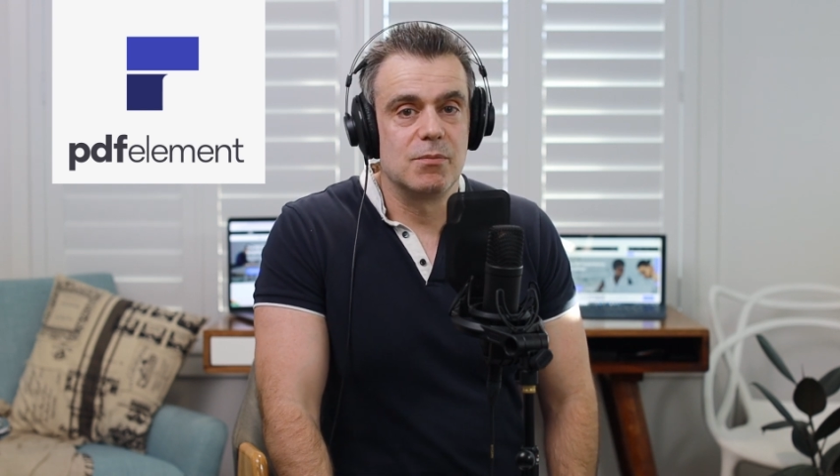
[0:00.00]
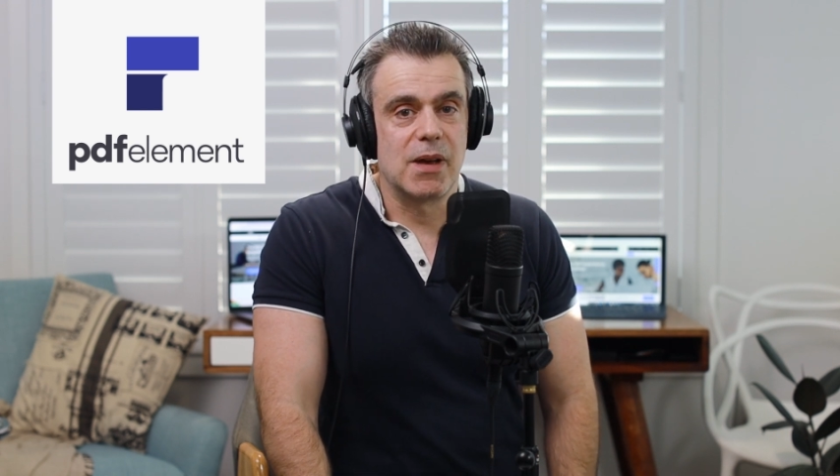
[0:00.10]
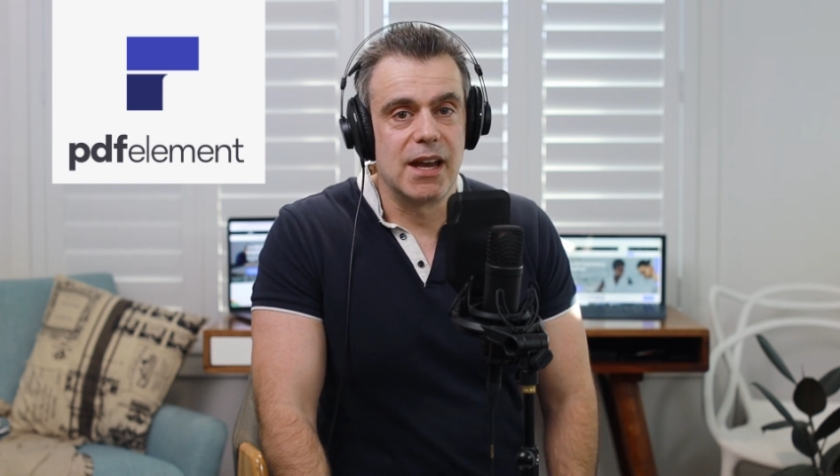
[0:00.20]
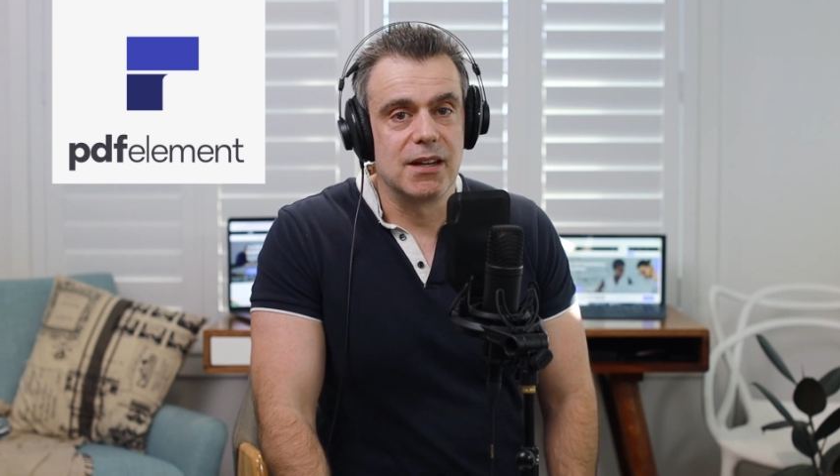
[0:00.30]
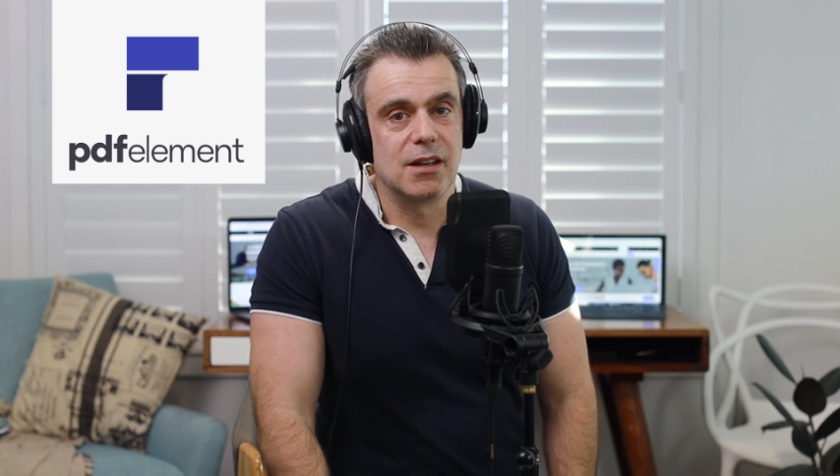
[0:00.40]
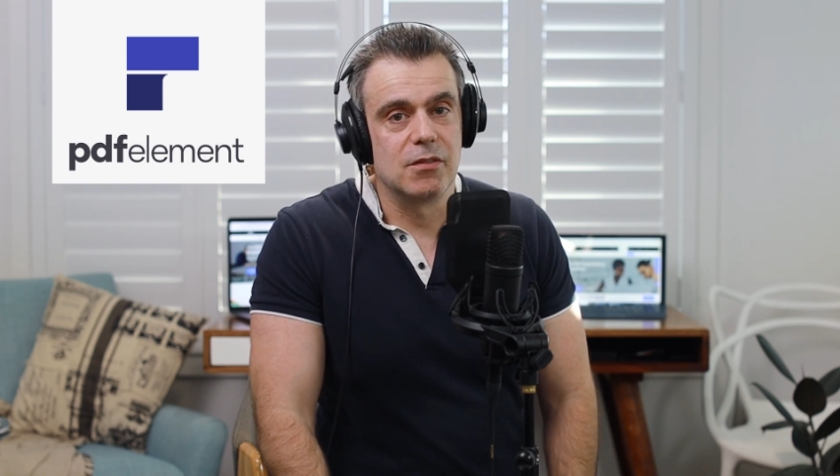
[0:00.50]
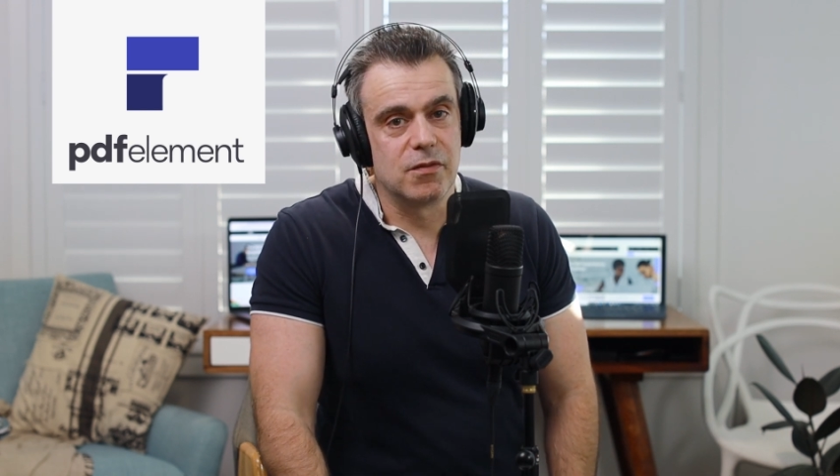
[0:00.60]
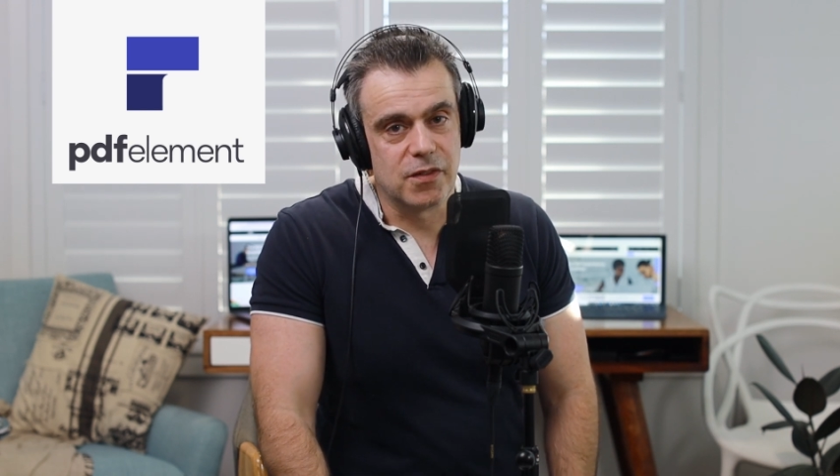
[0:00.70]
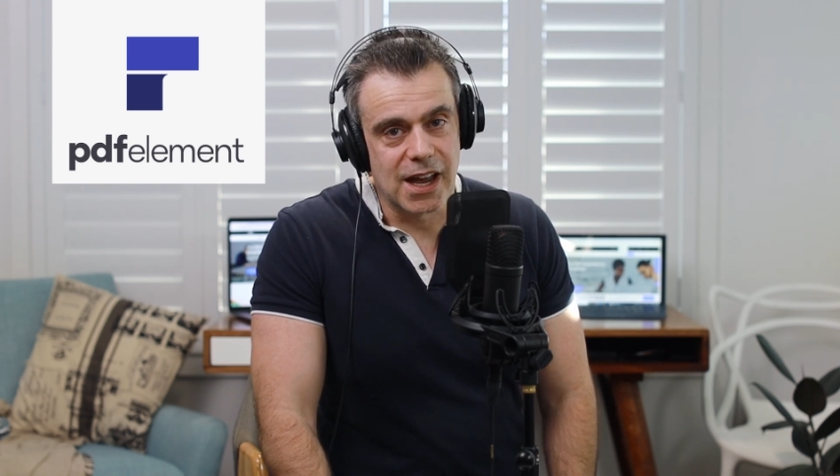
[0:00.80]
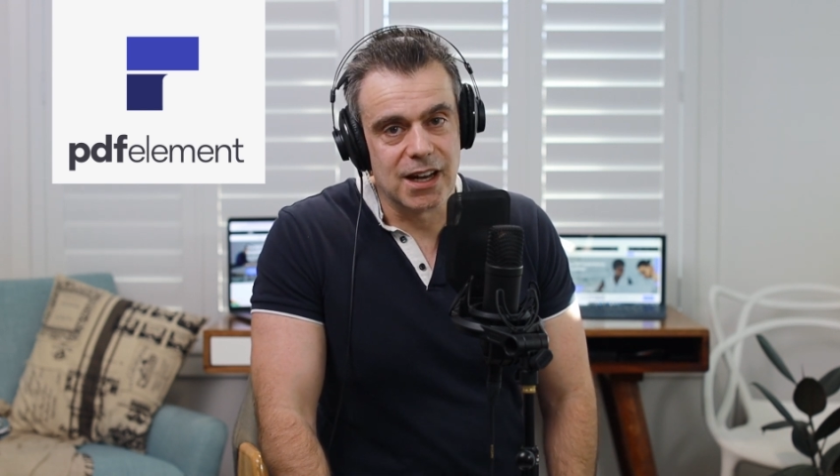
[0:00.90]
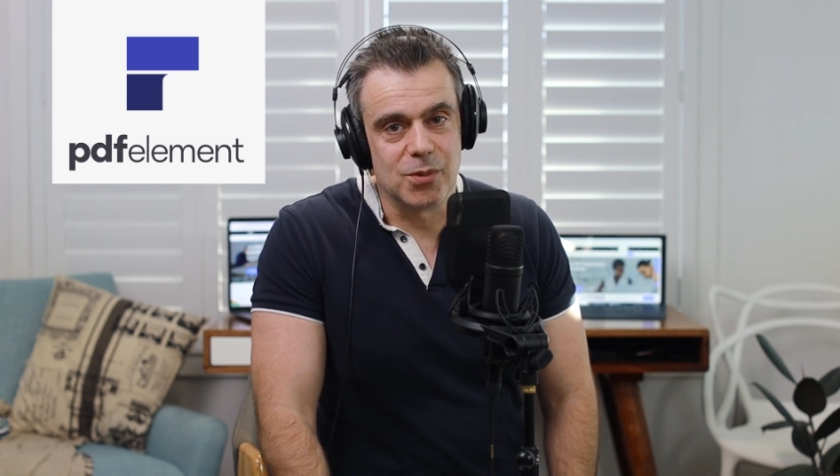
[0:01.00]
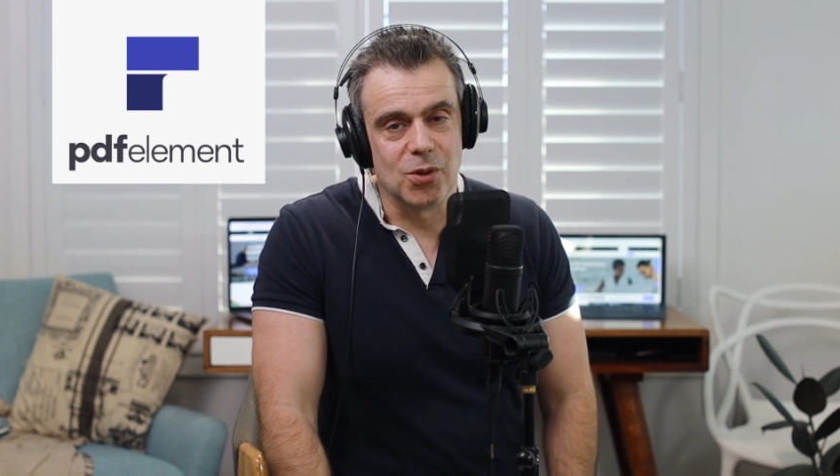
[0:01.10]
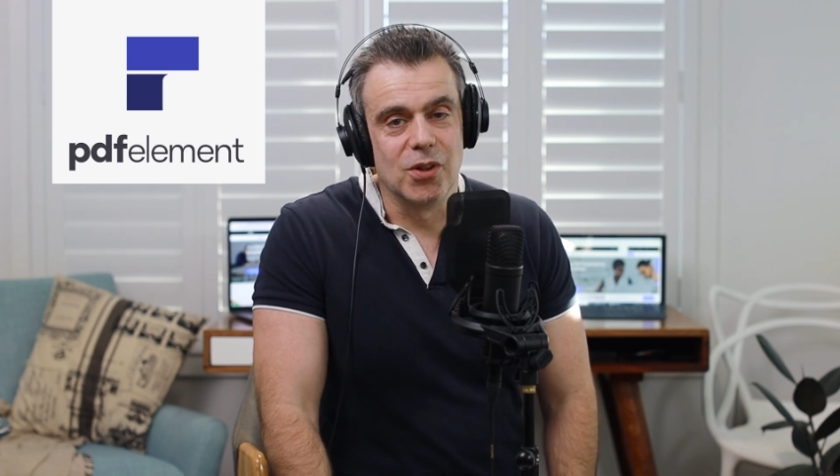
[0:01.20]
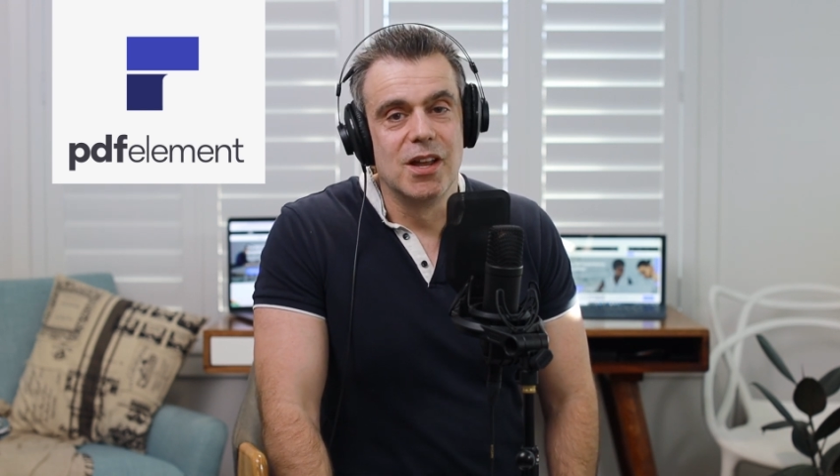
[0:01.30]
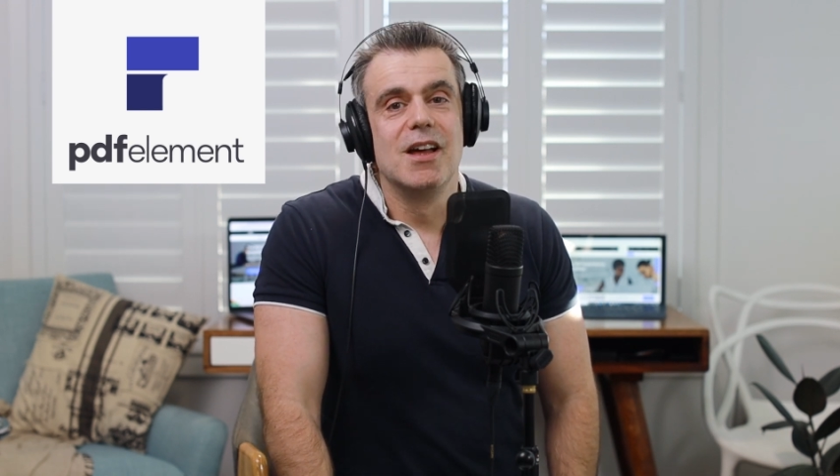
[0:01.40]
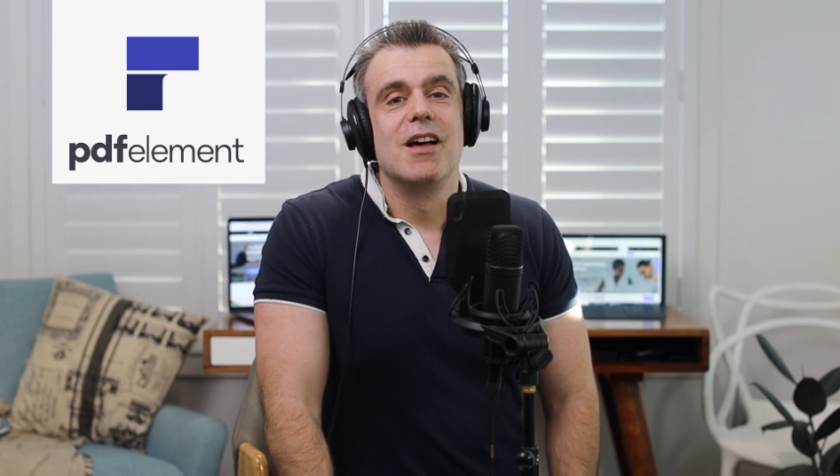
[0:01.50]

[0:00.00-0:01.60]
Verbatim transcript: made available.